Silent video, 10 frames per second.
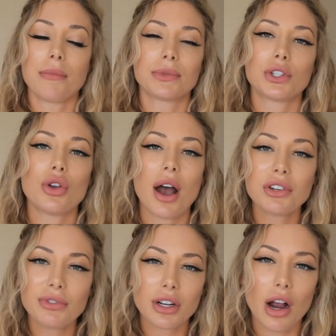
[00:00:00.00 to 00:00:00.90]
So you have
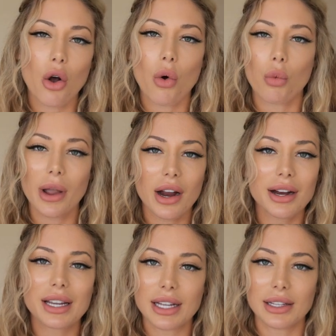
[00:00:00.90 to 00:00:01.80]
to figure out where
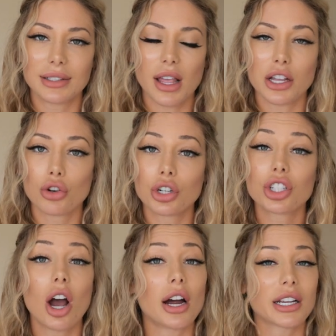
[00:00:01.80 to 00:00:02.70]
it is that your
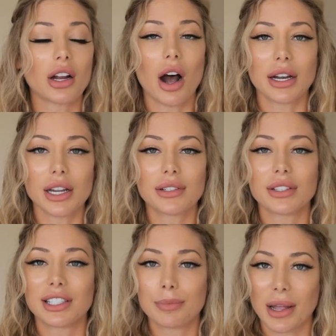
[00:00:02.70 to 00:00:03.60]
target audience
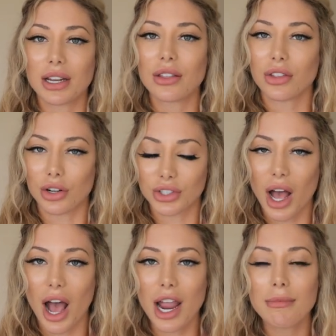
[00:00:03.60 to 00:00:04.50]
is spending their
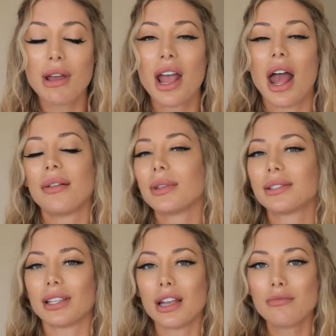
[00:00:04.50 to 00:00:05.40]
time, and the
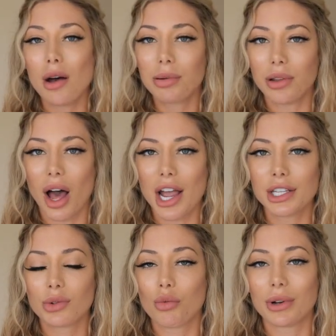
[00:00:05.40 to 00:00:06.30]
same
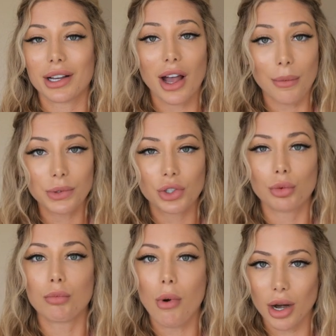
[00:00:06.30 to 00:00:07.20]
applies for when it comes to
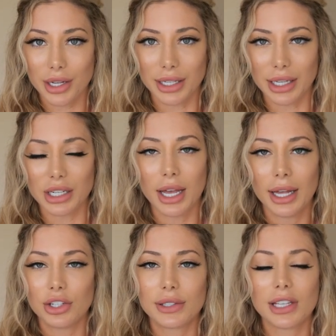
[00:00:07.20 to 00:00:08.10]
marketing.
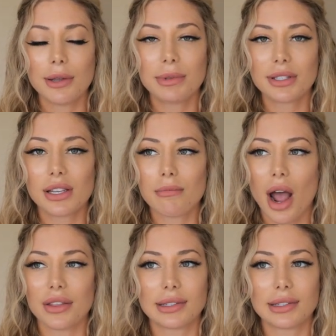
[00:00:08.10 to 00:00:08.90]
Just keep this in mind.